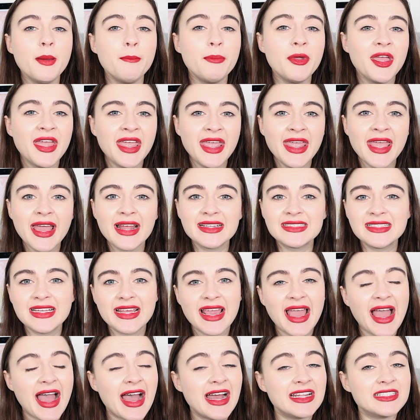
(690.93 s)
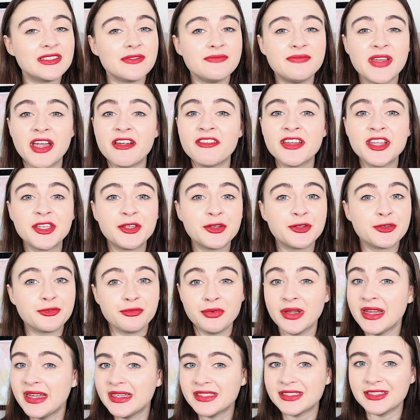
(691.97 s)
But he actually had very good
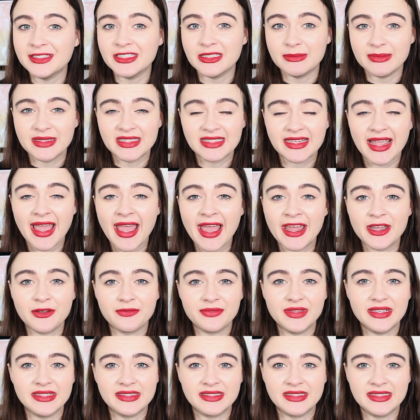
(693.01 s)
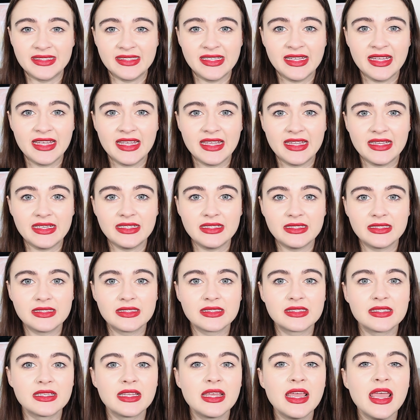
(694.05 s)
reason to be scared of this
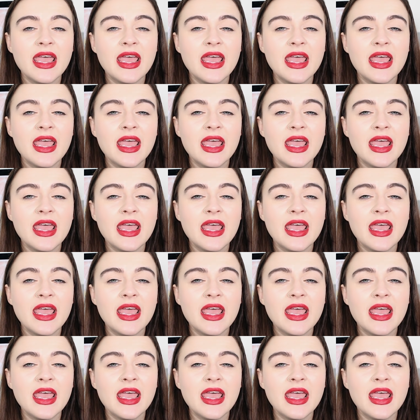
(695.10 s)
disease.